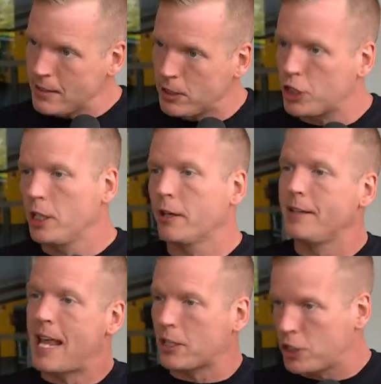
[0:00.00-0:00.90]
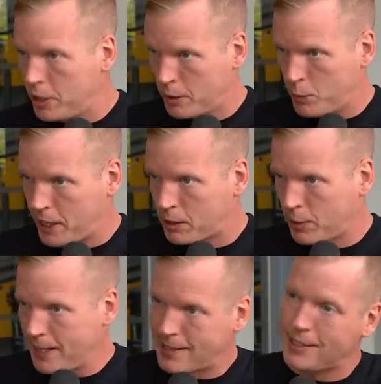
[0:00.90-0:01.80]
this year and next year in week
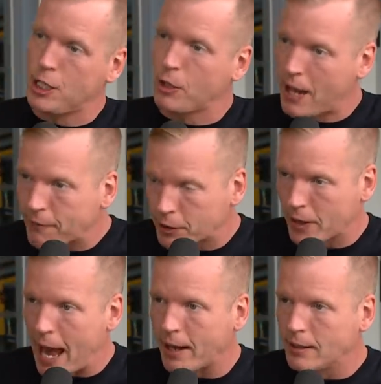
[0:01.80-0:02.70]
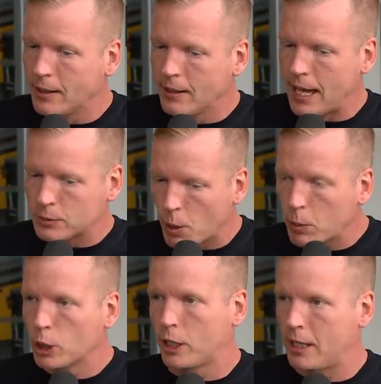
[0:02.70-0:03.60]
three and then the year after that? That's what
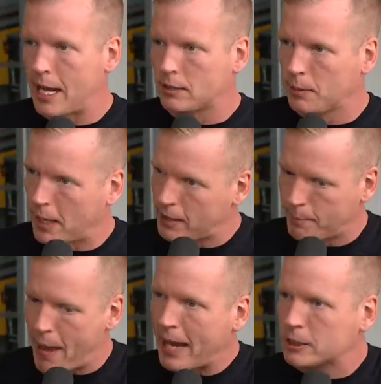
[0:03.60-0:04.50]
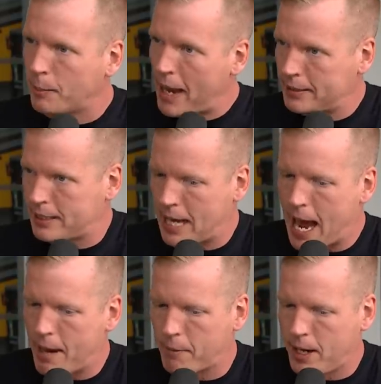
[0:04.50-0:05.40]
we're looking at to, like, maximize the
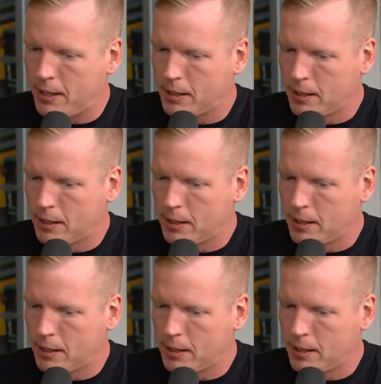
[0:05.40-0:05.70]
guy, right?